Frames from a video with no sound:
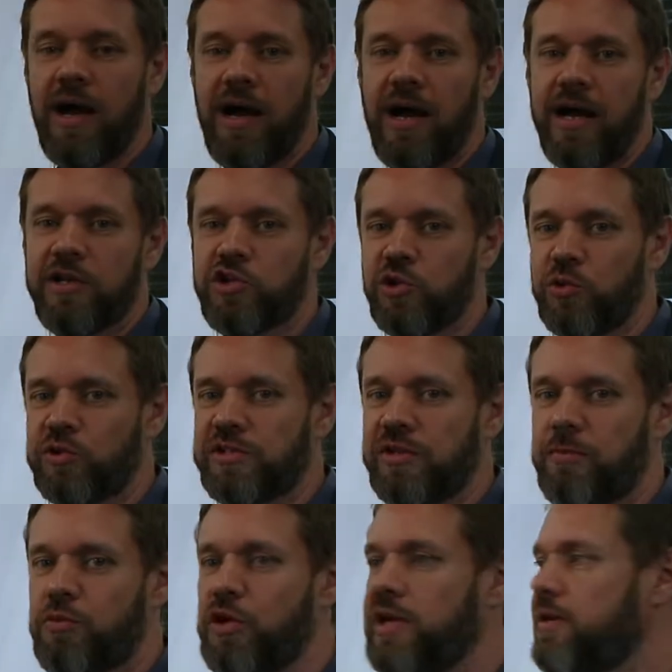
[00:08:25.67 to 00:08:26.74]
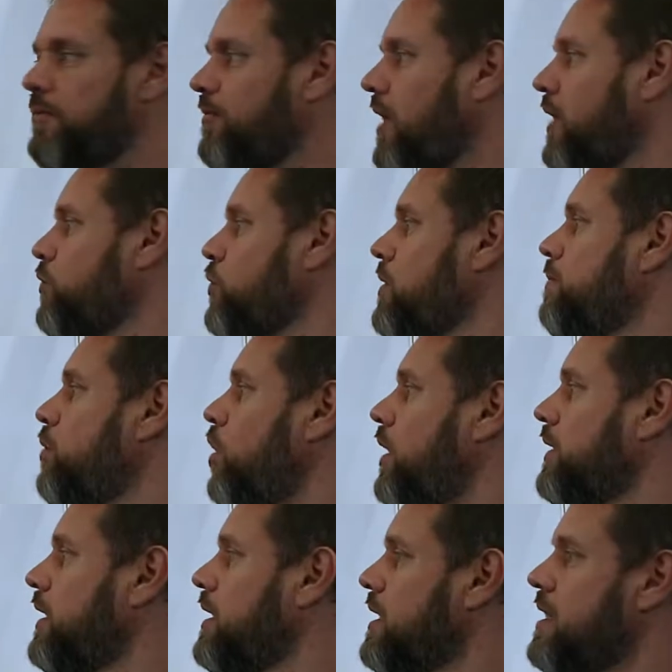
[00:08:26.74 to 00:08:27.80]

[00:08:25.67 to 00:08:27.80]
I choose the predefined report,